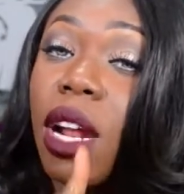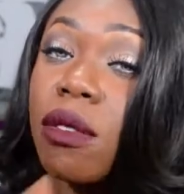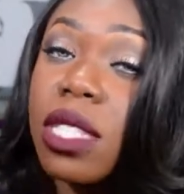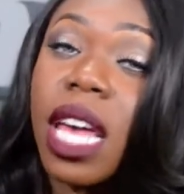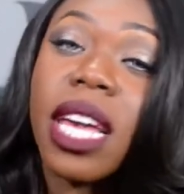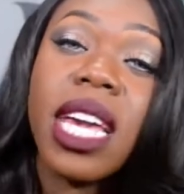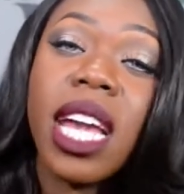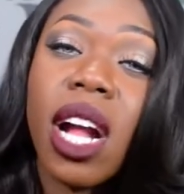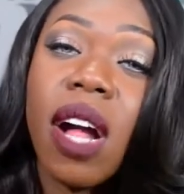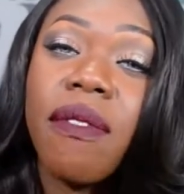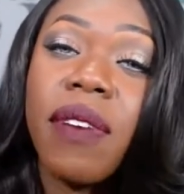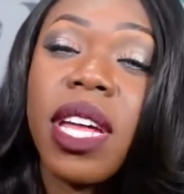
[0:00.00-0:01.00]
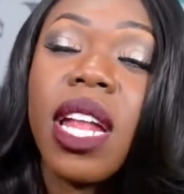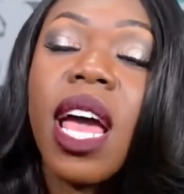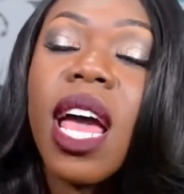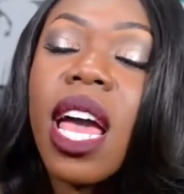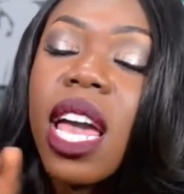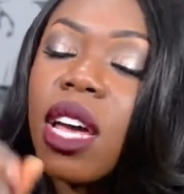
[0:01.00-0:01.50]
don't take care of it,
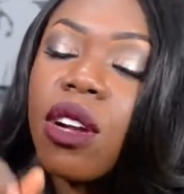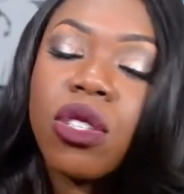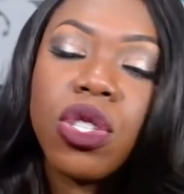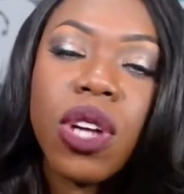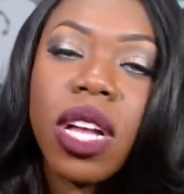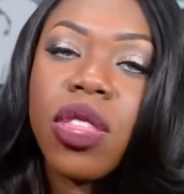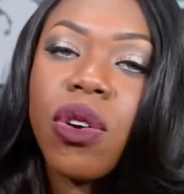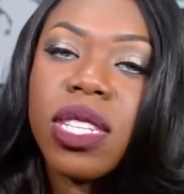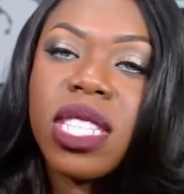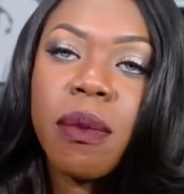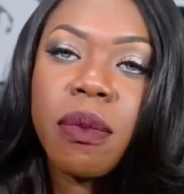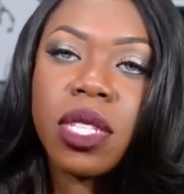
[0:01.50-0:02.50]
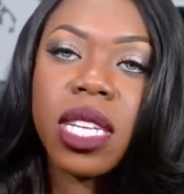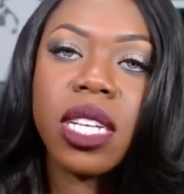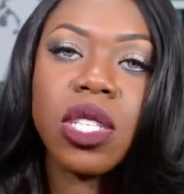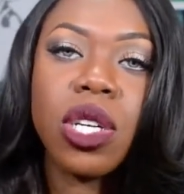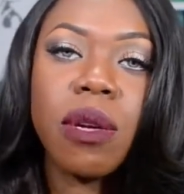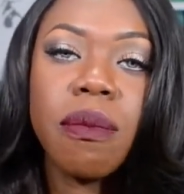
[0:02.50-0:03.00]
it'll straight throw a temper
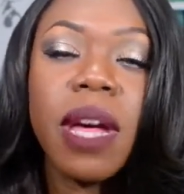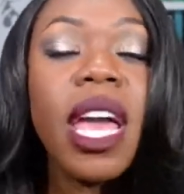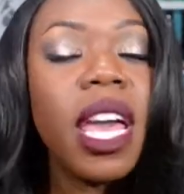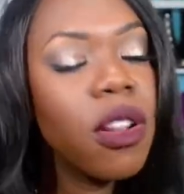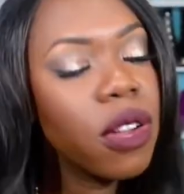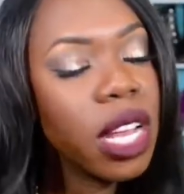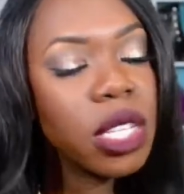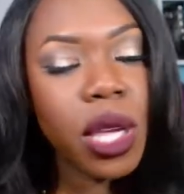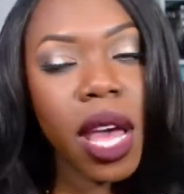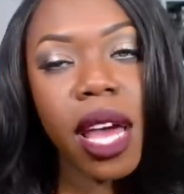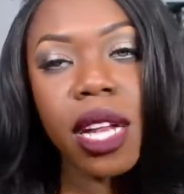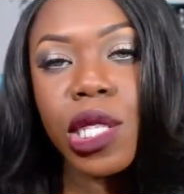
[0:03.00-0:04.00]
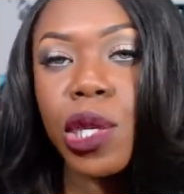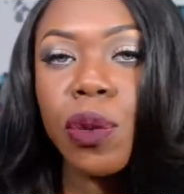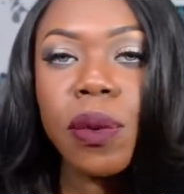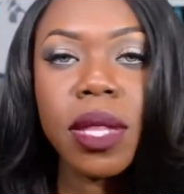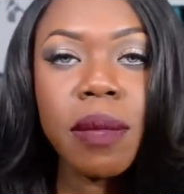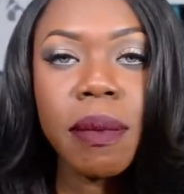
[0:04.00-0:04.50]
tantrum. It'll catch an attitude
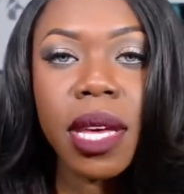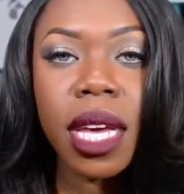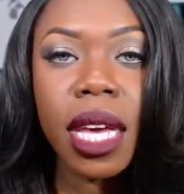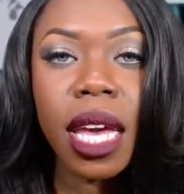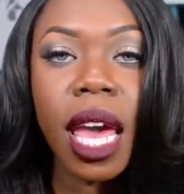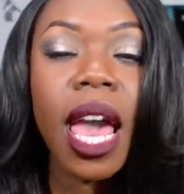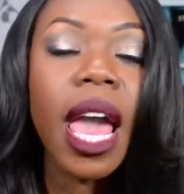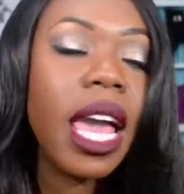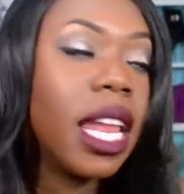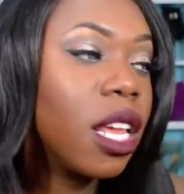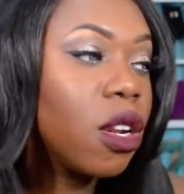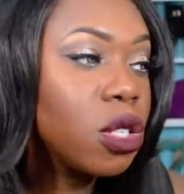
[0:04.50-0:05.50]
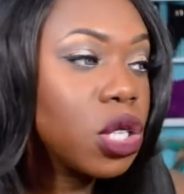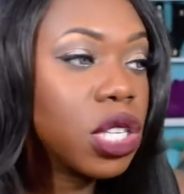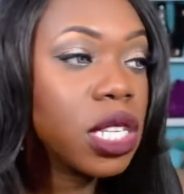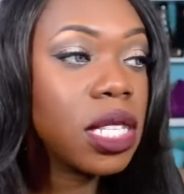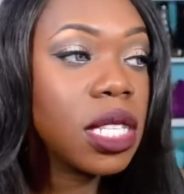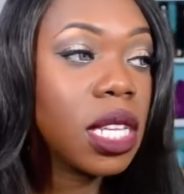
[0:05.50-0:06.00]
with me, and it'll
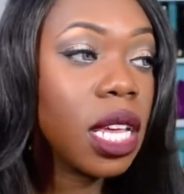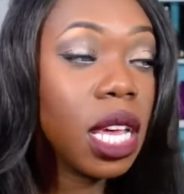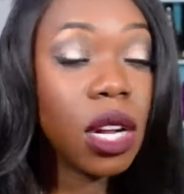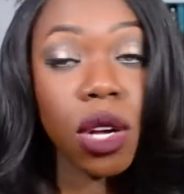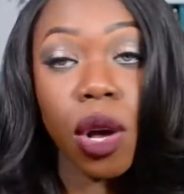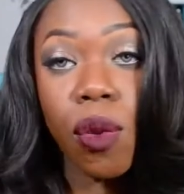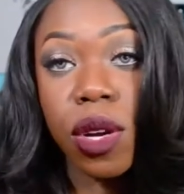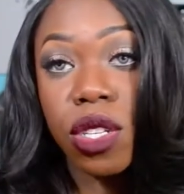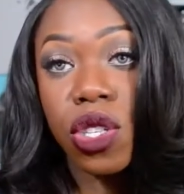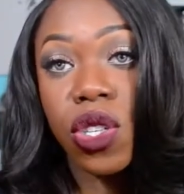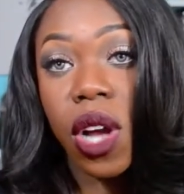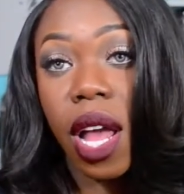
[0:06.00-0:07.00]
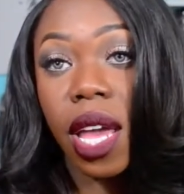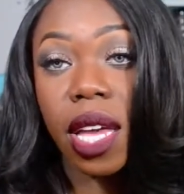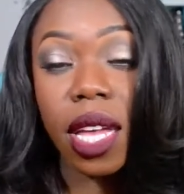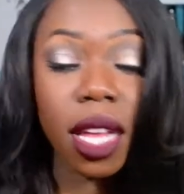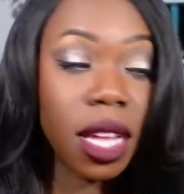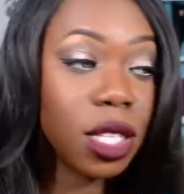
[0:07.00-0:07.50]
go on strike
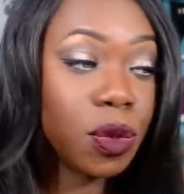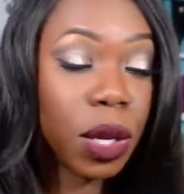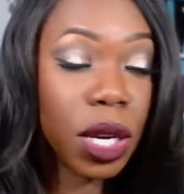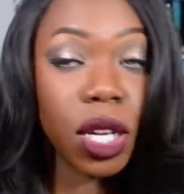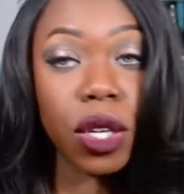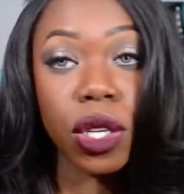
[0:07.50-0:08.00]
is what it'll